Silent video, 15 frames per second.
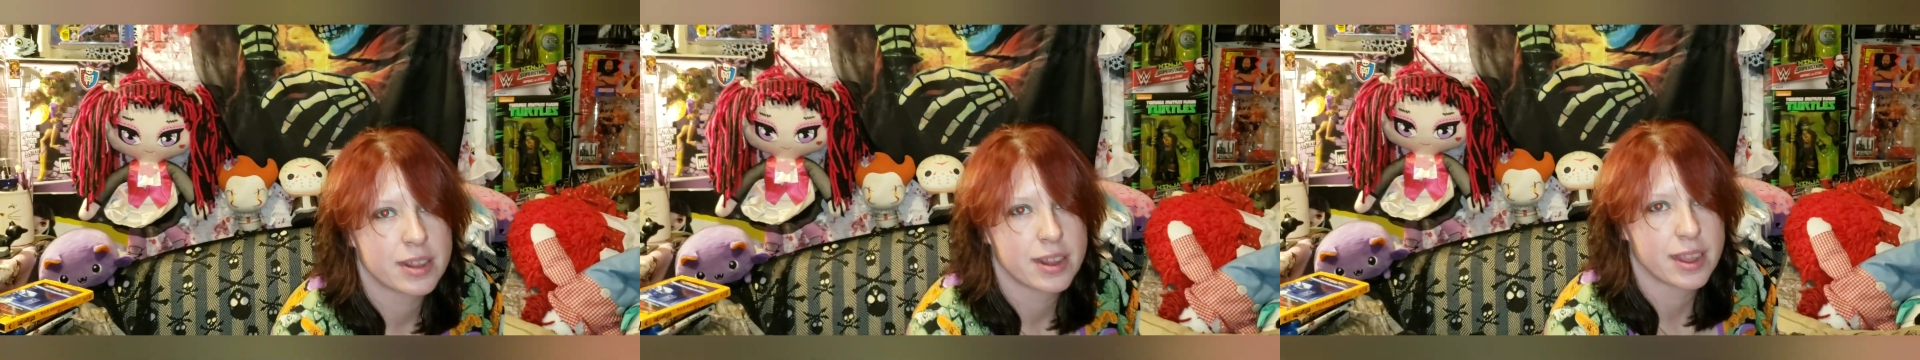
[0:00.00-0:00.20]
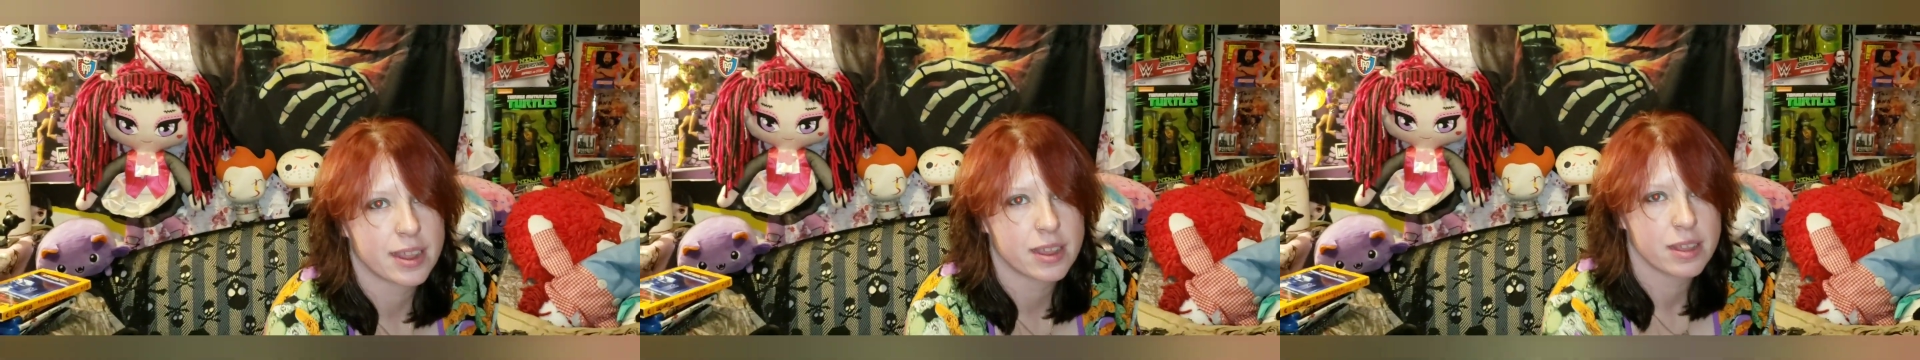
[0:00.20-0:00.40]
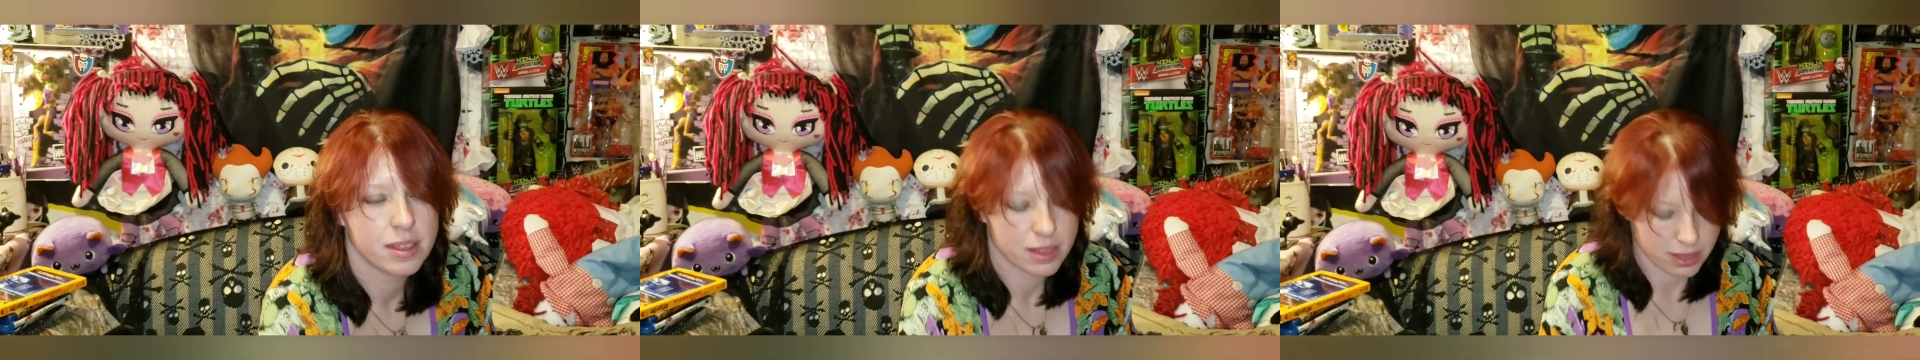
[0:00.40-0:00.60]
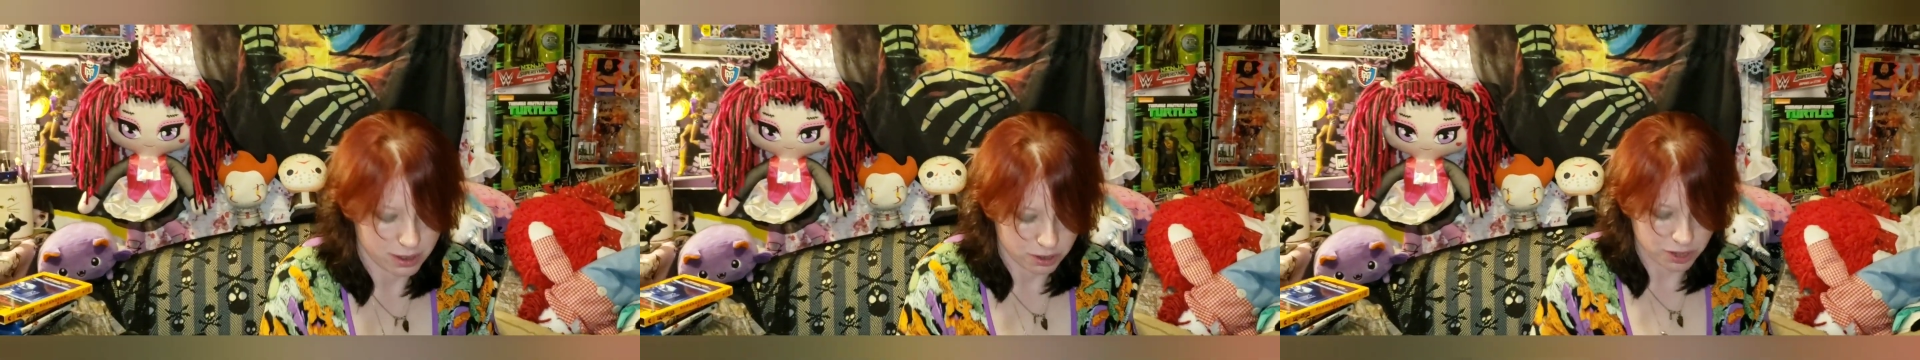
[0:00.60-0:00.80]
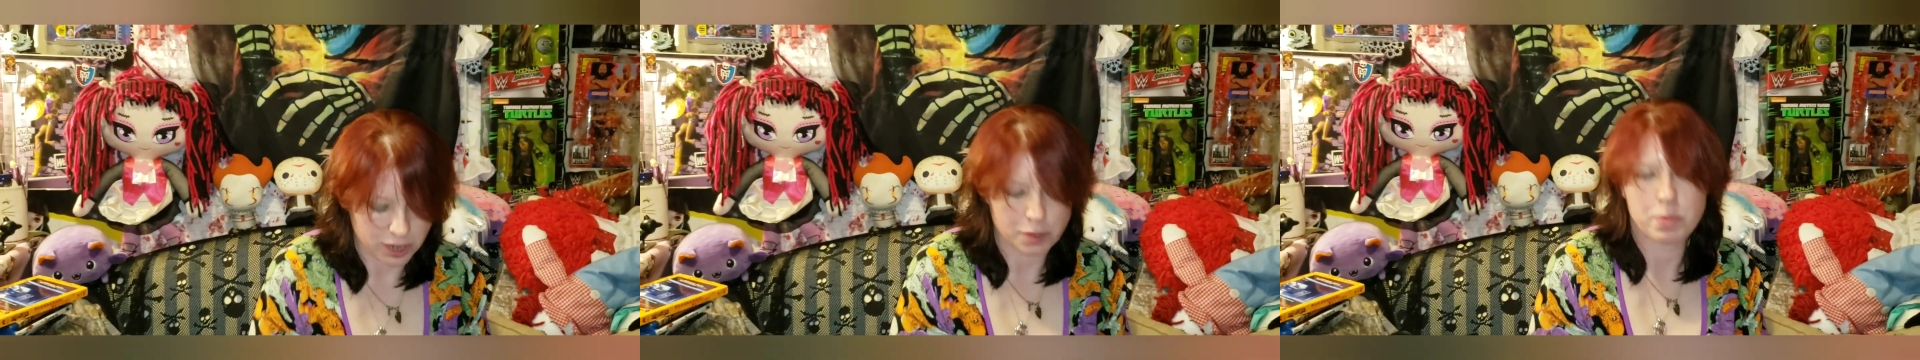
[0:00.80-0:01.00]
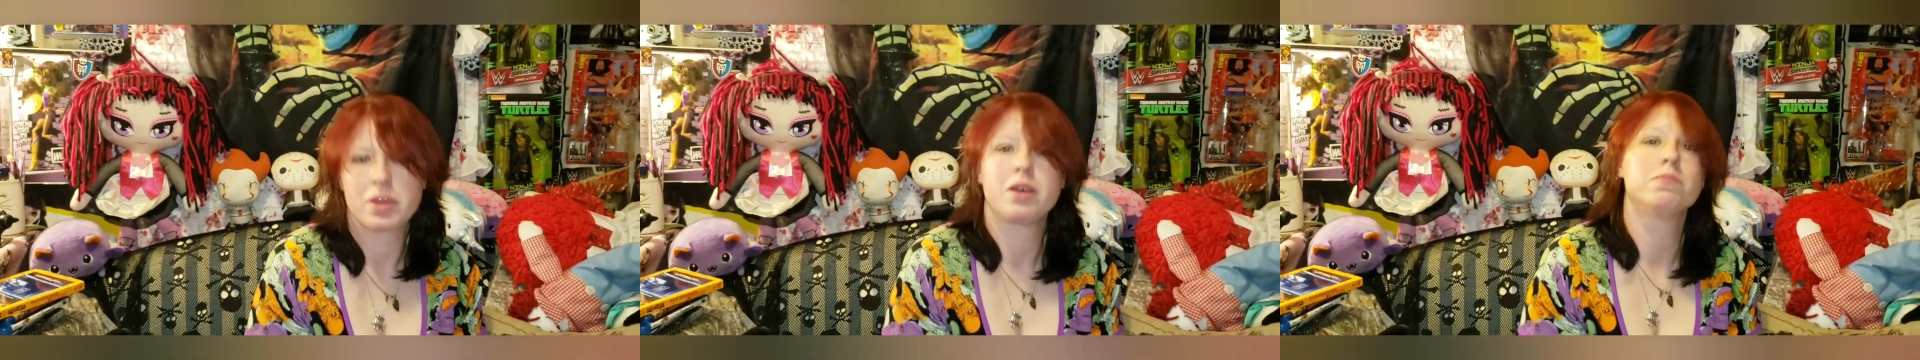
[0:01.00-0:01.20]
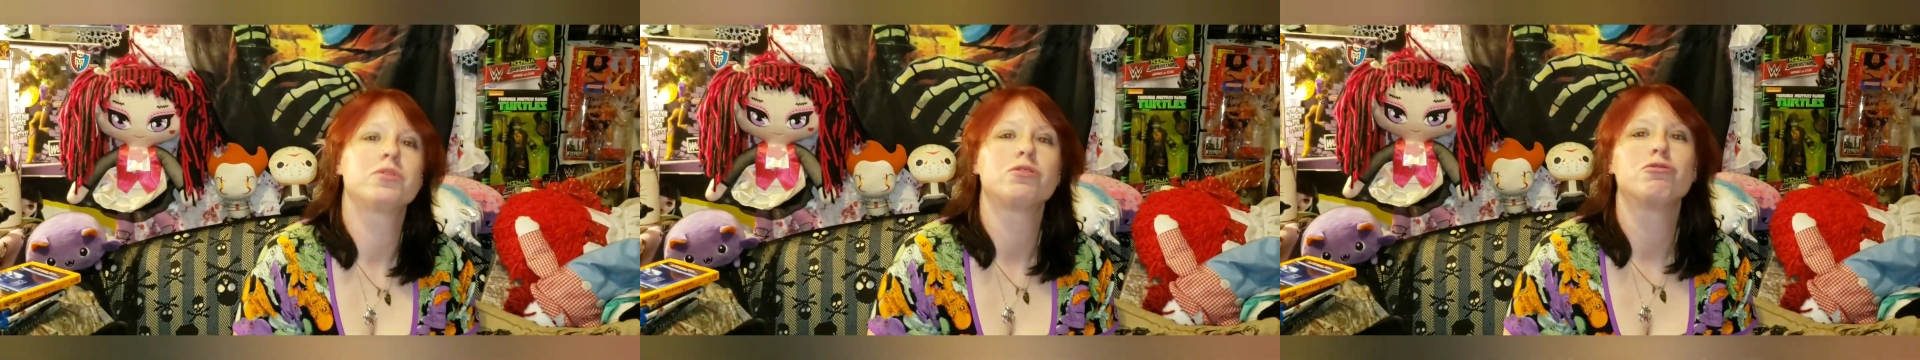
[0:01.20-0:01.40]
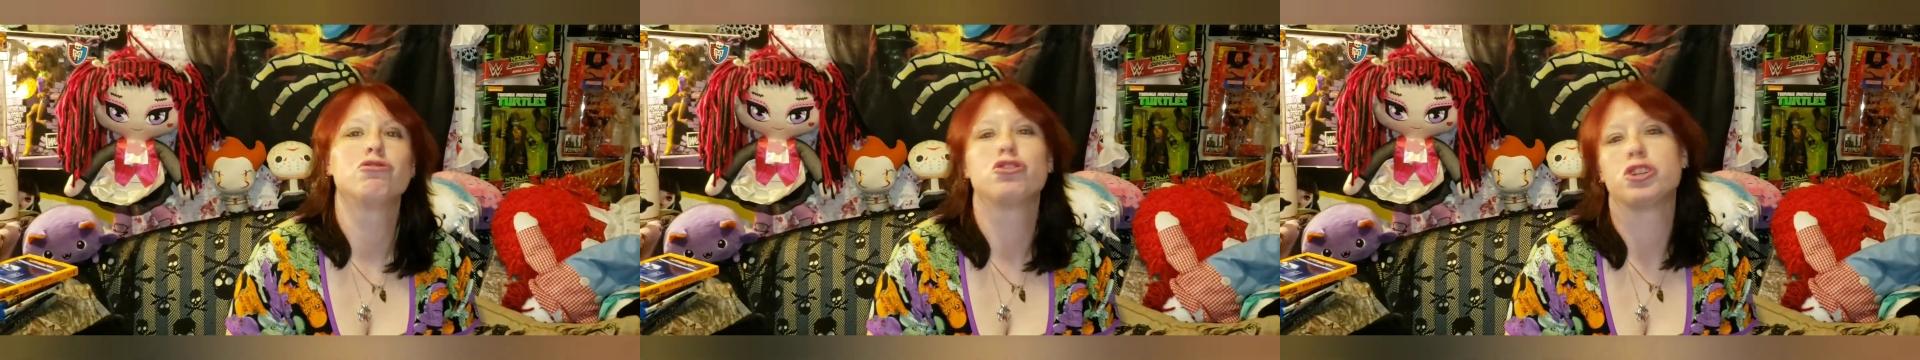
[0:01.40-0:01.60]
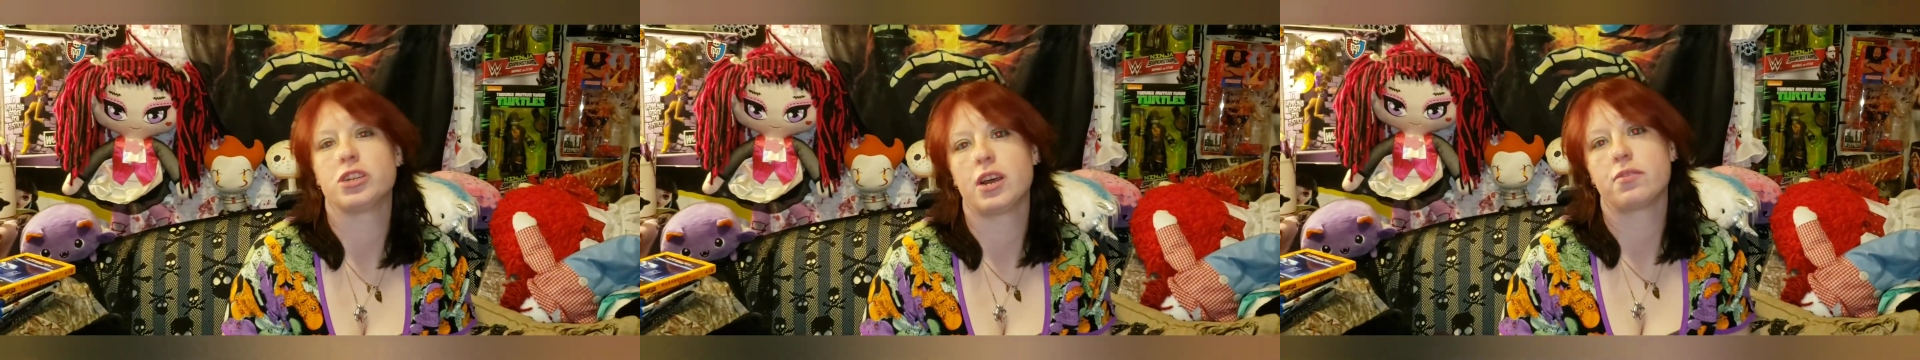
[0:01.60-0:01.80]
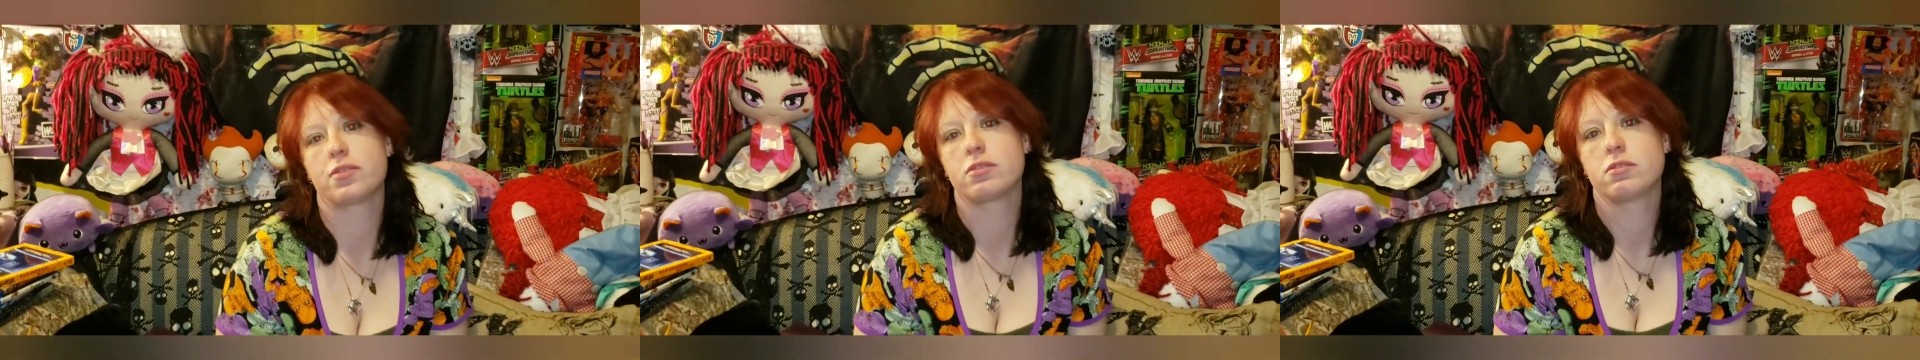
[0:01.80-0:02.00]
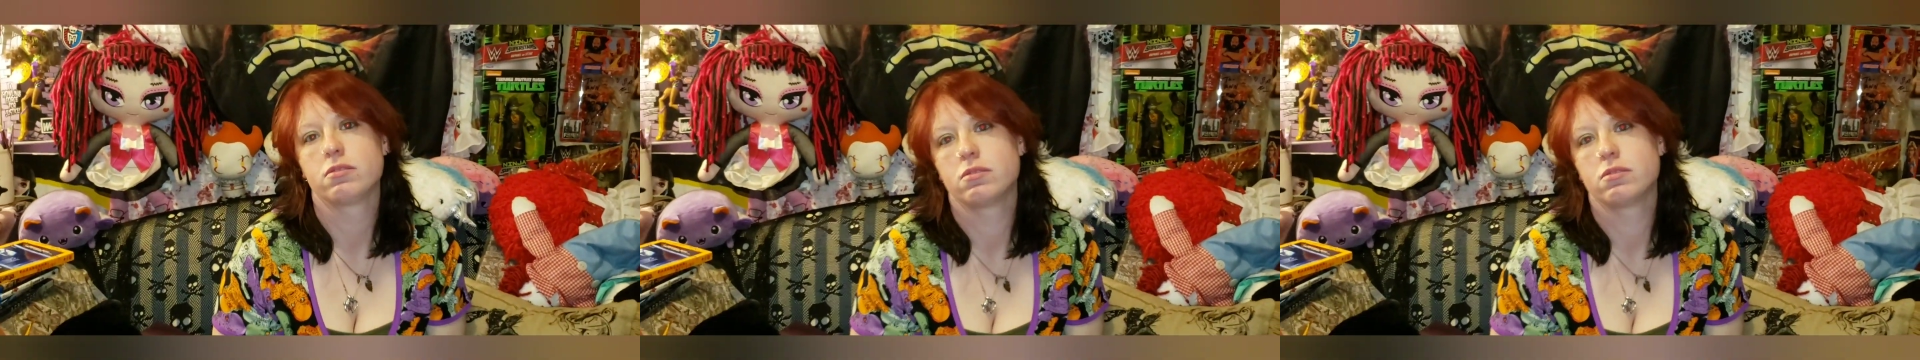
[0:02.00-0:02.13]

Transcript: Like, there's Death Becomes Her and She-Devil.